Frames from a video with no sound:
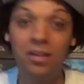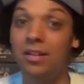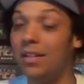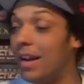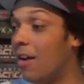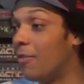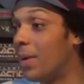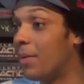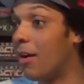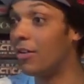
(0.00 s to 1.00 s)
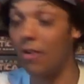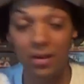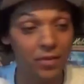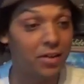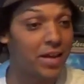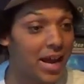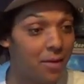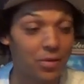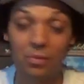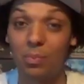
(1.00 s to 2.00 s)
and then other people going, got any video
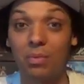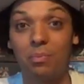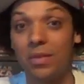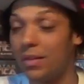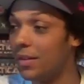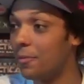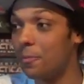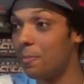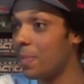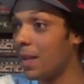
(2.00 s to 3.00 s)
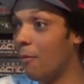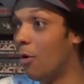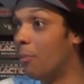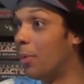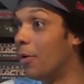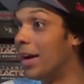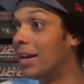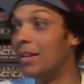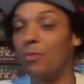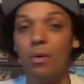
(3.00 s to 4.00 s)
games? At one
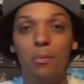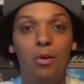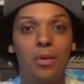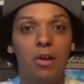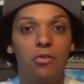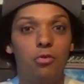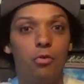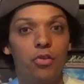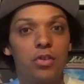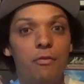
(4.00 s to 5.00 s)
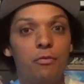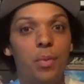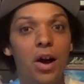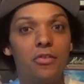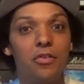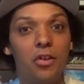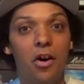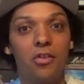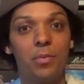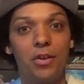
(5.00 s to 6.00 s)
point, this one woman goes, "You're the seventh person to
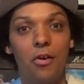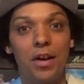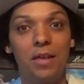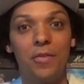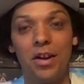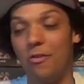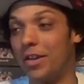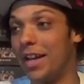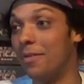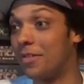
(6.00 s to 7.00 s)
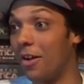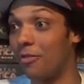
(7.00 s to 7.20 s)
ask me got any video games."